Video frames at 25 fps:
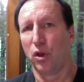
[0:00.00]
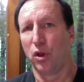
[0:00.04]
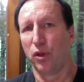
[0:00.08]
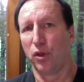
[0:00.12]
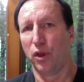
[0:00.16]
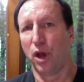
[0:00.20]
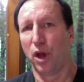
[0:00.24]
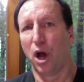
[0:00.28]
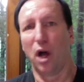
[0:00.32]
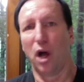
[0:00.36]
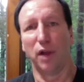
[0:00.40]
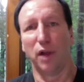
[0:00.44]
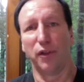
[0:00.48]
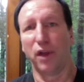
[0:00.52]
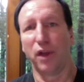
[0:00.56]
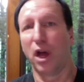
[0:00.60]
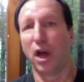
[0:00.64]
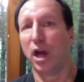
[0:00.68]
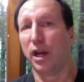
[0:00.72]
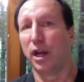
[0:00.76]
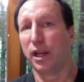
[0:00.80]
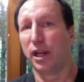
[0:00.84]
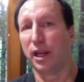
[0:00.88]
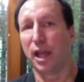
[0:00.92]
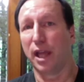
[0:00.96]
all the
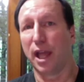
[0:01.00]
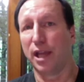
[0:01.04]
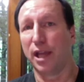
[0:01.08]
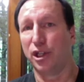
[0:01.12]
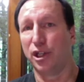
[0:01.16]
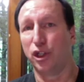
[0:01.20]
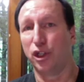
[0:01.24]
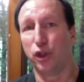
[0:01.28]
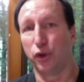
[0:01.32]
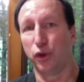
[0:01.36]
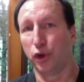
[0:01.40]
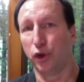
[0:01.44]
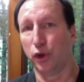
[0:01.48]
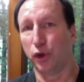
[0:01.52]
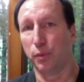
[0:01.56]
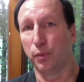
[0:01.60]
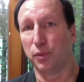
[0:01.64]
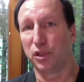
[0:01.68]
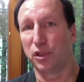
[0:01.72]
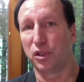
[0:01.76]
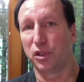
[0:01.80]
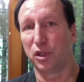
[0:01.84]
unengaged groups